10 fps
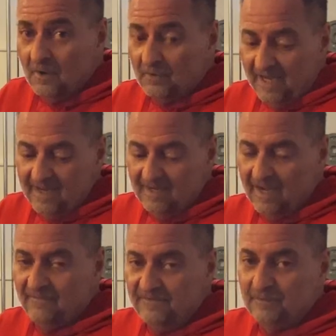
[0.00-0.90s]
Okay,
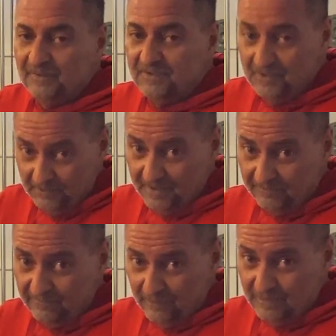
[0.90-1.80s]
I filmed 2
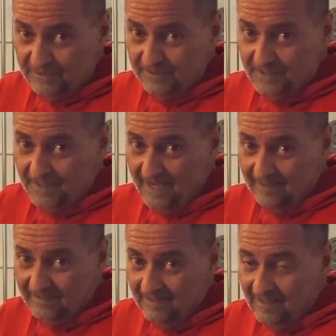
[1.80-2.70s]
different versions of
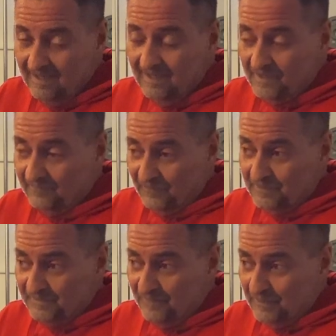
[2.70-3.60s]
that. The
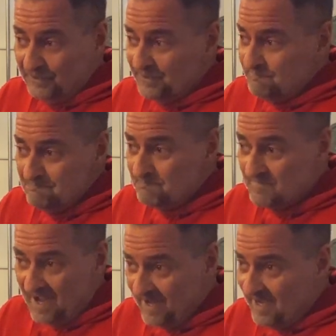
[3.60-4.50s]
first
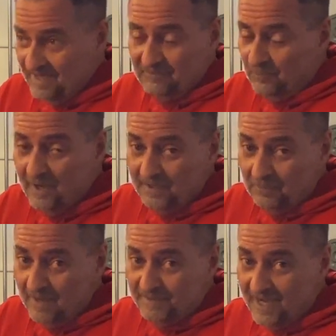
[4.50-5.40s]
version, I got 20
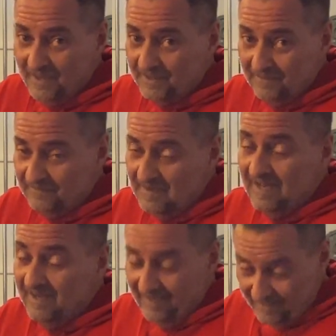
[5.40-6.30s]
reps out of,
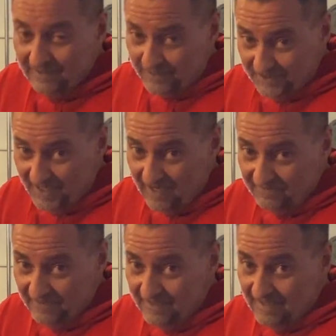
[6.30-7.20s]
and it was
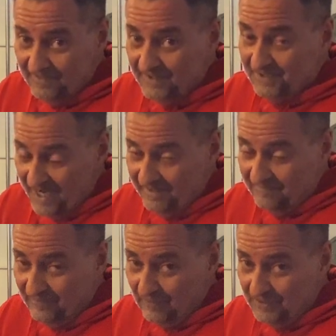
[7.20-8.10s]
tough. The
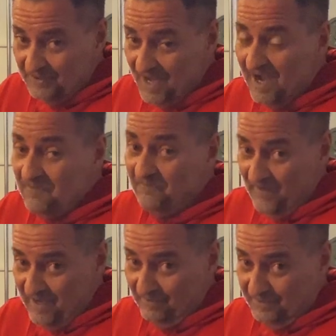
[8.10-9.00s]
second version, I
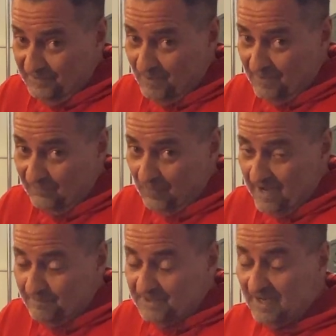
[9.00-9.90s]
failed at 12
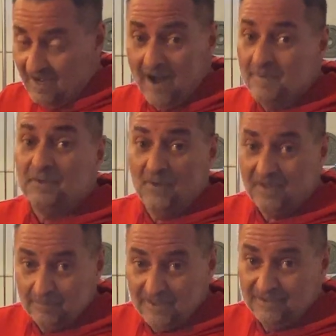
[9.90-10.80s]
reps. I'm going to
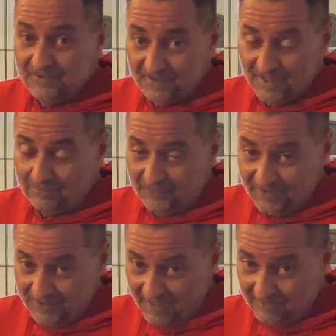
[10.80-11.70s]
recommend you stick with
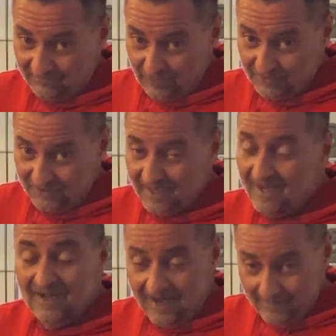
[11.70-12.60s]
the second version.
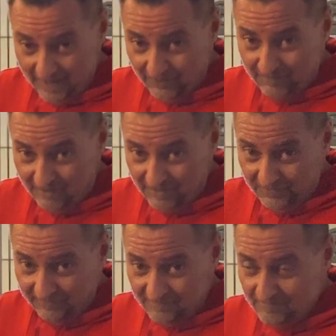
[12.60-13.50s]
I'm airing both
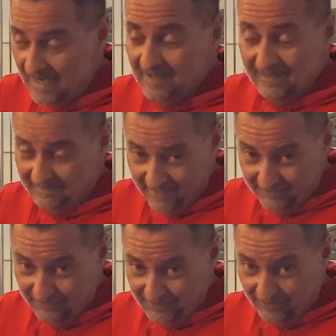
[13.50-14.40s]
of them.
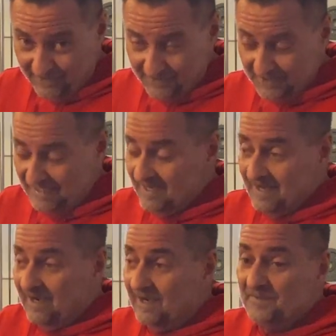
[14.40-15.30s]
Take your choice.
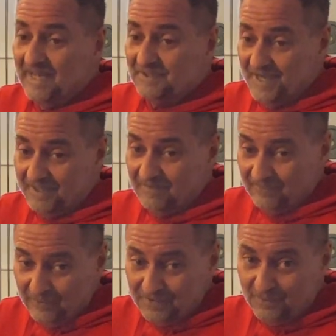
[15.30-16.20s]
On that second
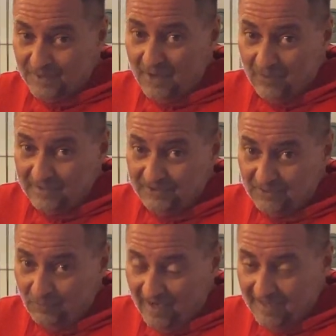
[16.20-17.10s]
version, what I want you
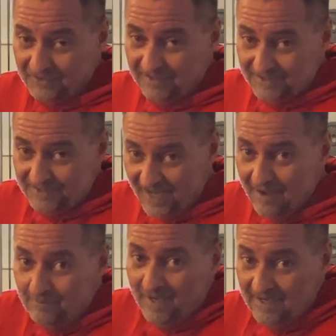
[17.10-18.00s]
to watch is
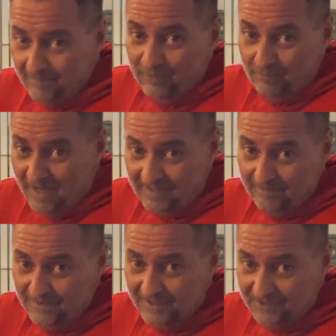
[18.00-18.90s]
not my upper body
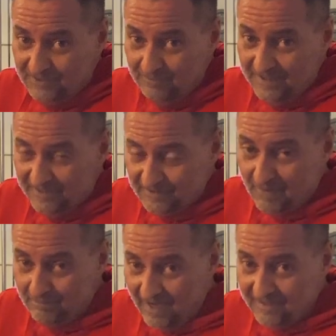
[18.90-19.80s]
position, because
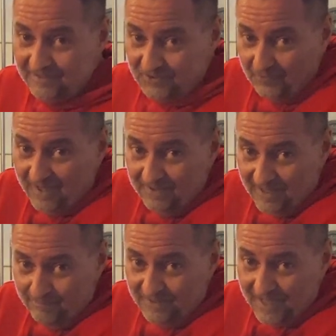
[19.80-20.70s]
my body straightened
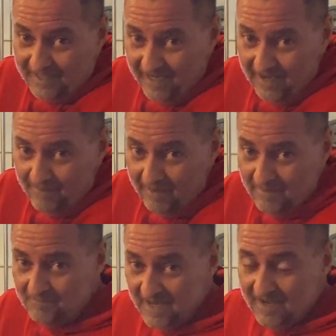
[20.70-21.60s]
up as I came
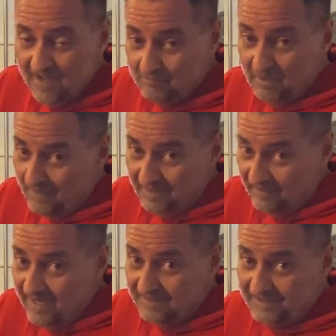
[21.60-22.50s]
up, but my
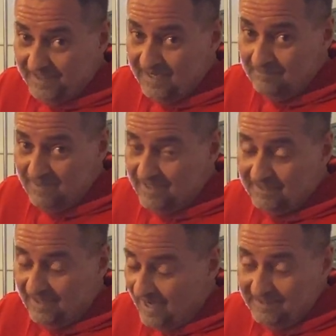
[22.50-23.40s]
legs stayed
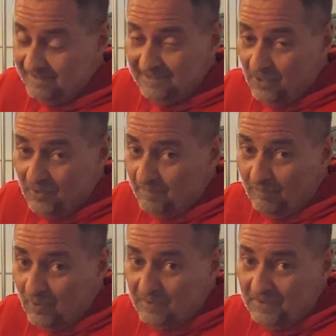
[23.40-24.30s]
bent. I didn't go up
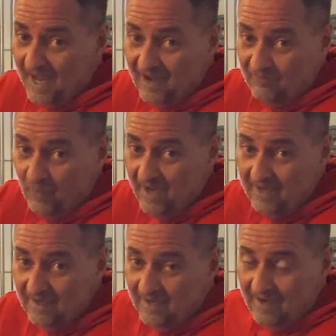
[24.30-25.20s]
more than
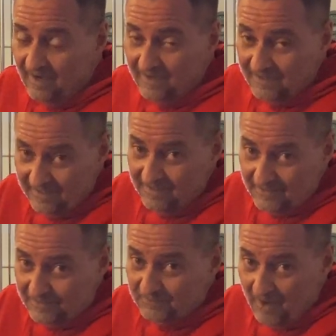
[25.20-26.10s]
halfway on any of
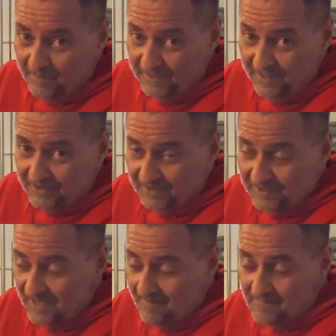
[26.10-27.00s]
those repetitions.